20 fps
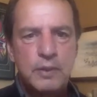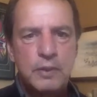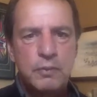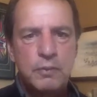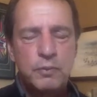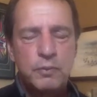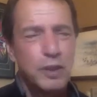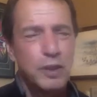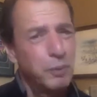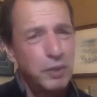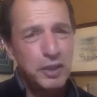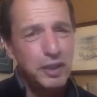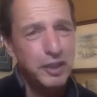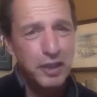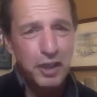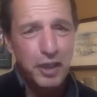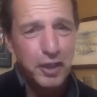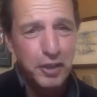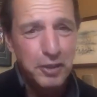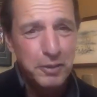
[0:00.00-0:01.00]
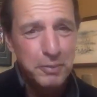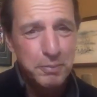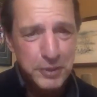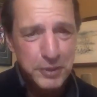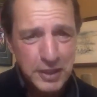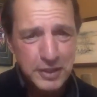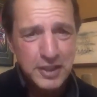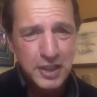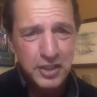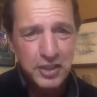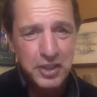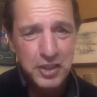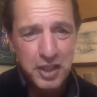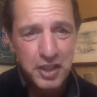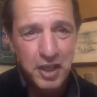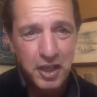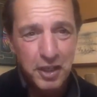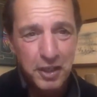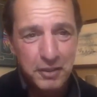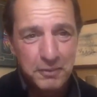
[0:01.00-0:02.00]
They really aren't, but they tell you
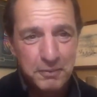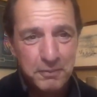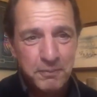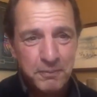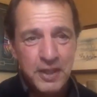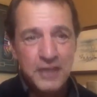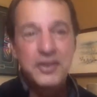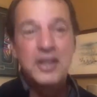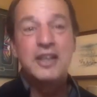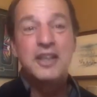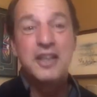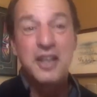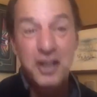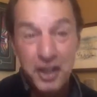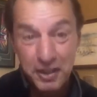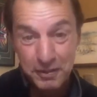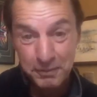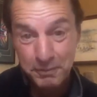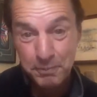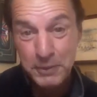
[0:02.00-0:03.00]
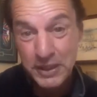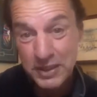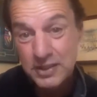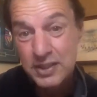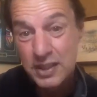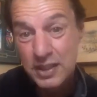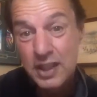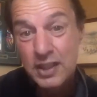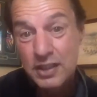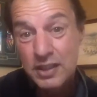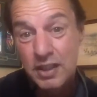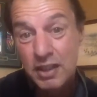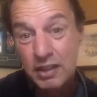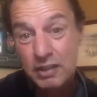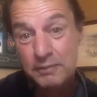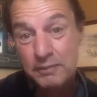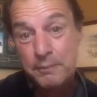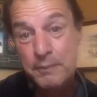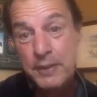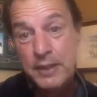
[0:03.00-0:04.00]
they are. They think they are because they think they are.
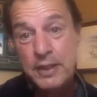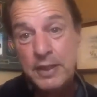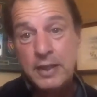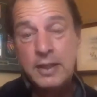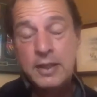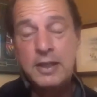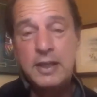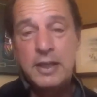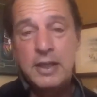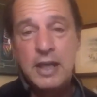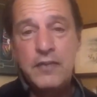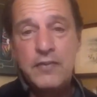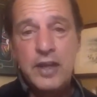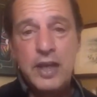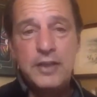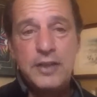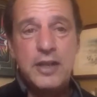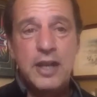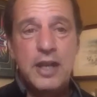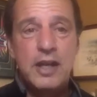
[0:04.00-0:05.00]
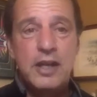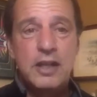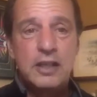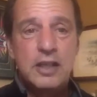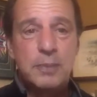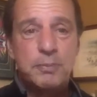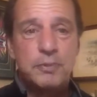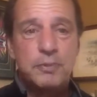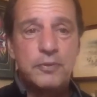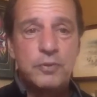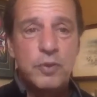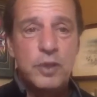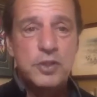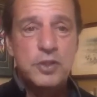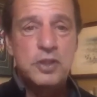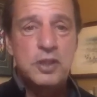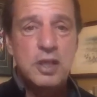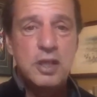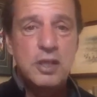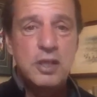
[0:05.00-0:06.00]
And I've had that in a couple of
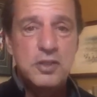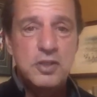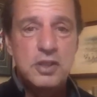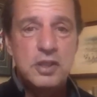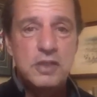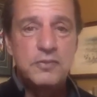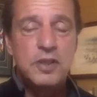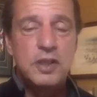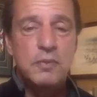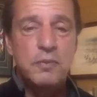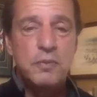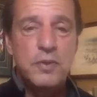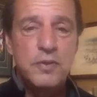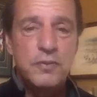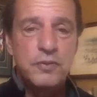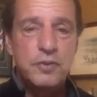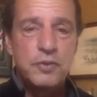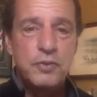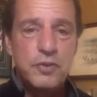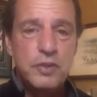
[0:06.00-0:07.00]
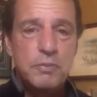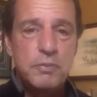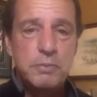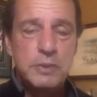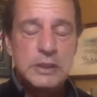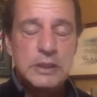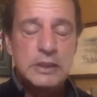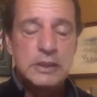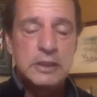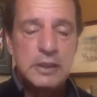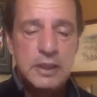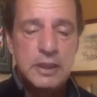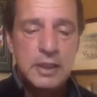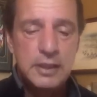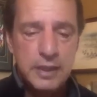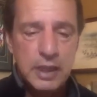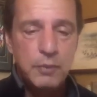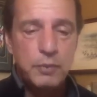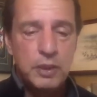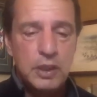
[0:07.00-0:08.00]
questionnaires that I've done with a few of them.
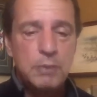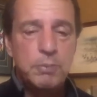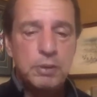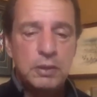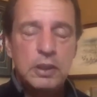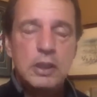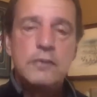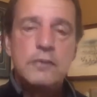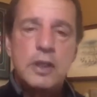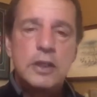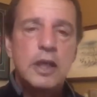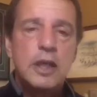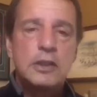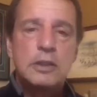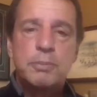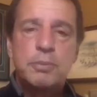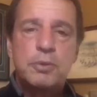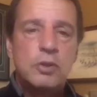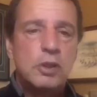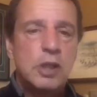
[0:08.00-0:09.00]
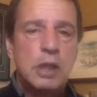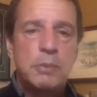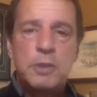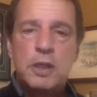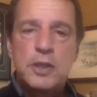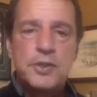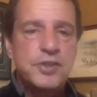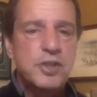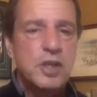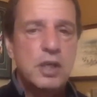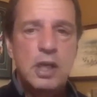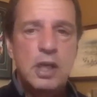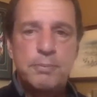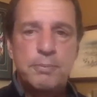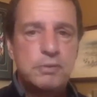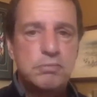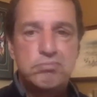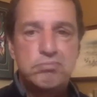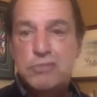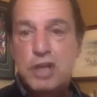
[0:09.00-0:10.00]
They really believe that they got the program all set
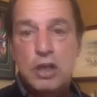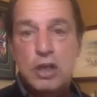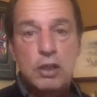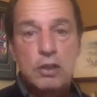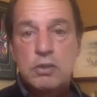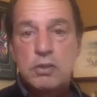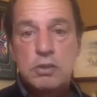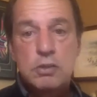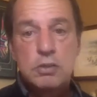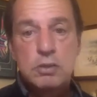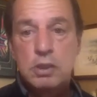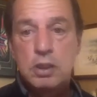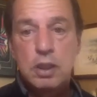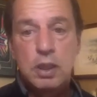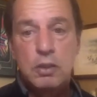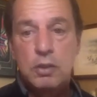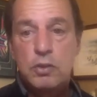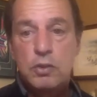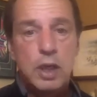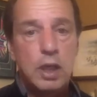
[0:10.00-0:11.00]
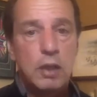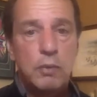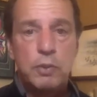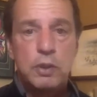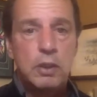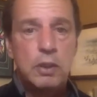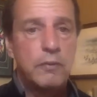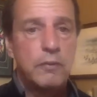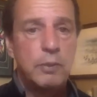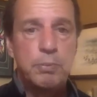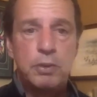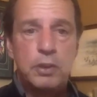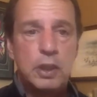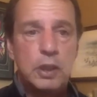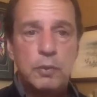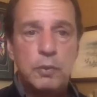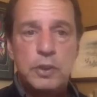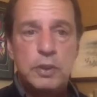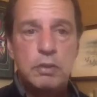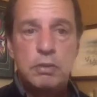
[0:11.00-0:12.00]
up and characters. Yeah, oh yeah, we every
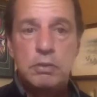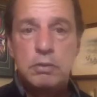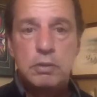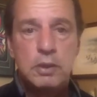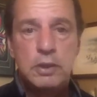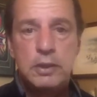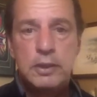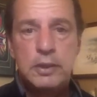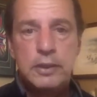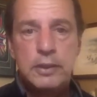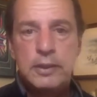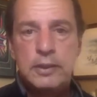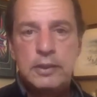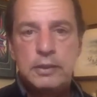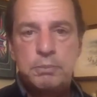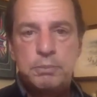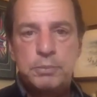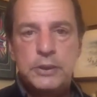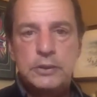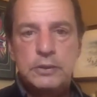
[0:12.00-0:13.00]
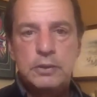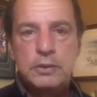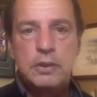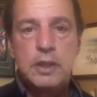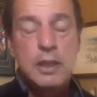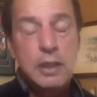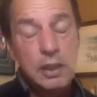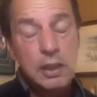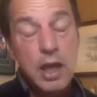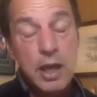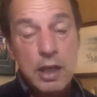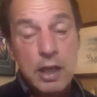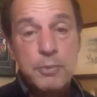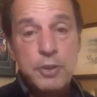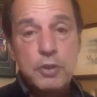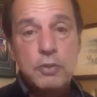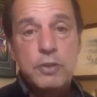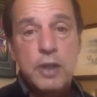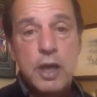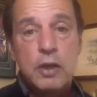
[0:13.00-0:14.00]
player we do. But and a lot of them
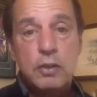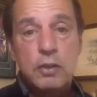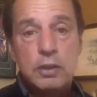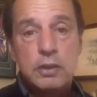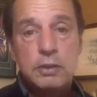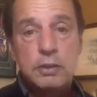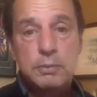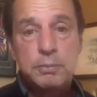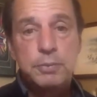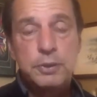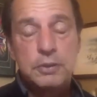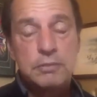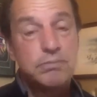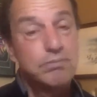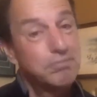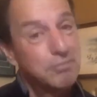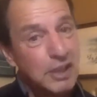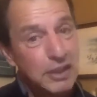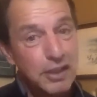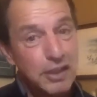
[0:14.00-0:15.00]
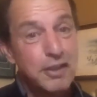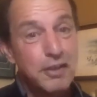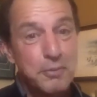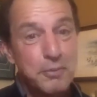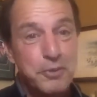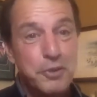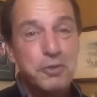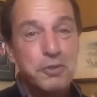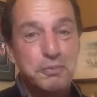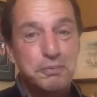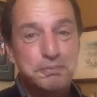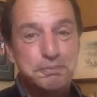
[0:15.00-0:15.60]
do now, but a lot of them don't.